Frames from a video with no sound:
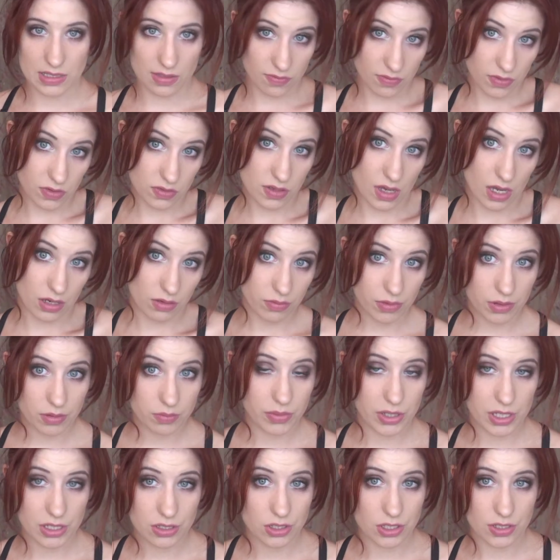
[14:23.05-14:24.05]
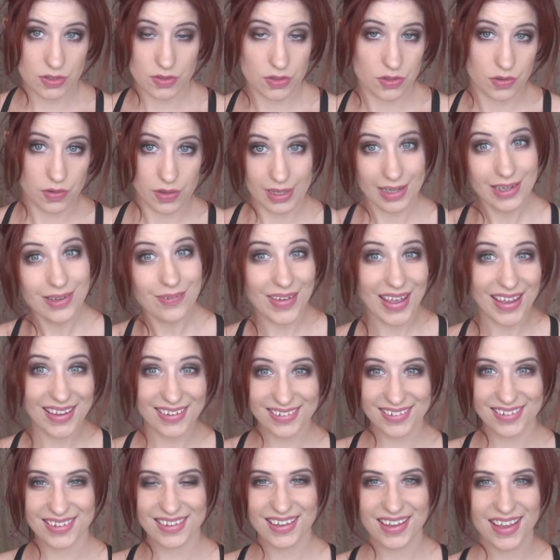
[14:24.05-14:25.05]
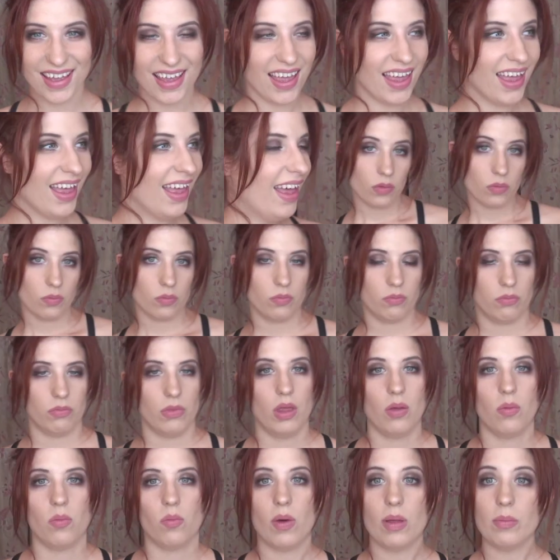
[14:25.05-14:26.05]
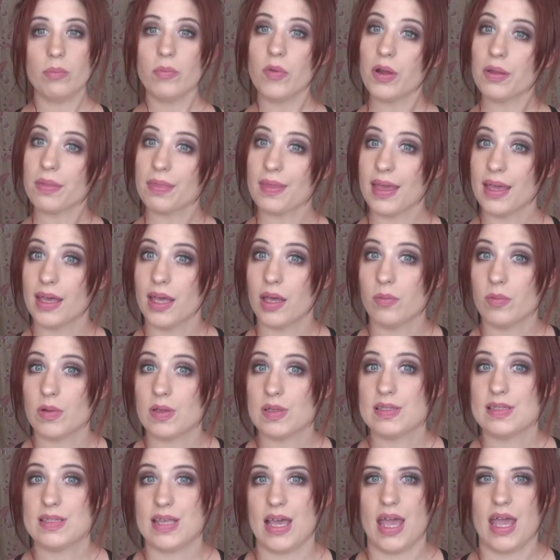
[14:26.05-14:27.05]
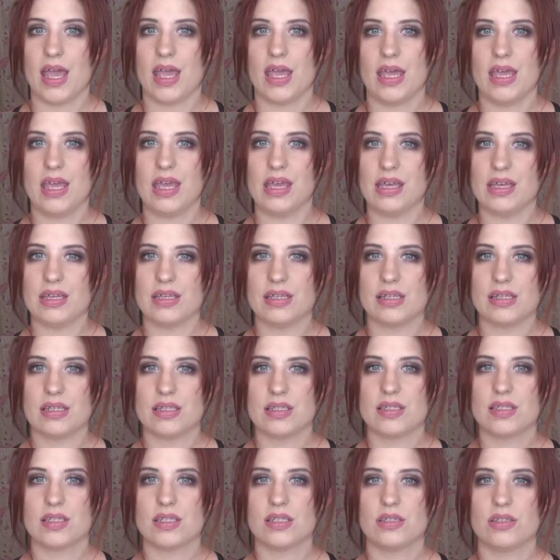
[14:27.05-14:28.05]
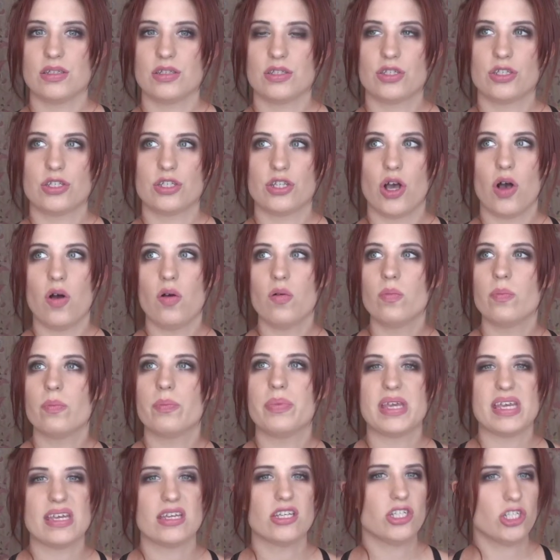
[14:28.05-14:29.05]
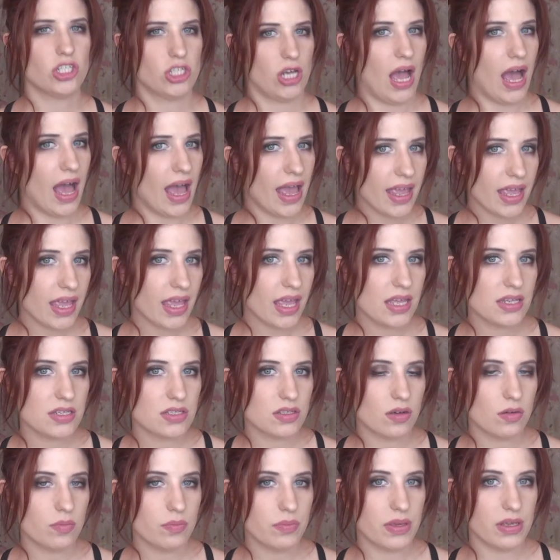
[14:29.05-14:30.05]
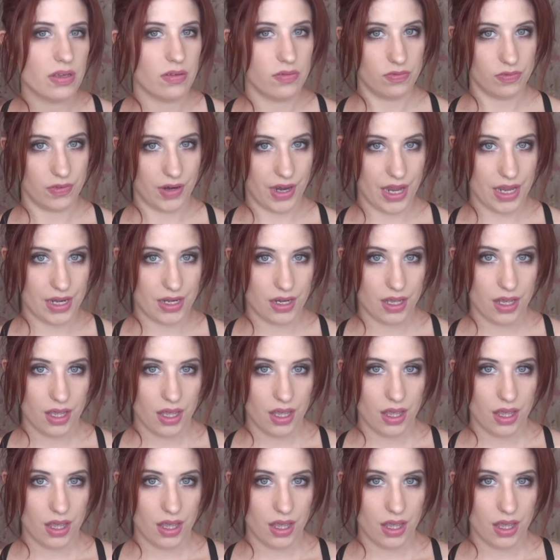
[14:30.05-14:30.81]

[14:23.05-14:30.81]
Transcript: It feels awkward, but just do it anyway. One more thing I will say is don't be shy and don't be afraid.